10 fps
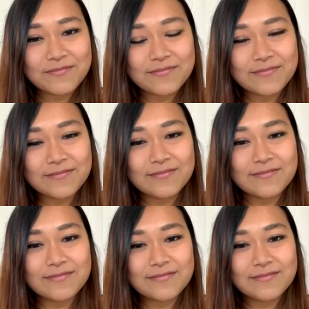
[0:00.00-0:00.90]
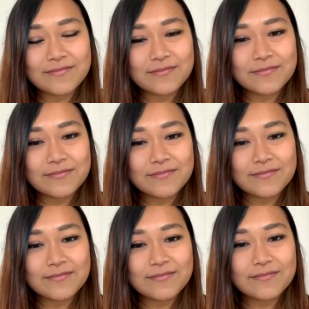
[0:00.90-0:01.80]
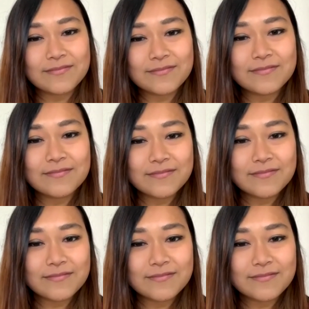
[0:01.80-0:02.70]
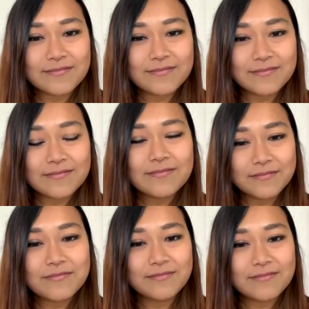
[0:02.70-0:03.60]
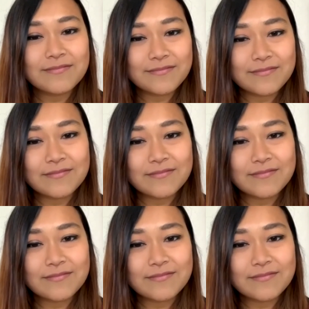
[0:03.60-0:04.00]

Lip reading: (not speaking)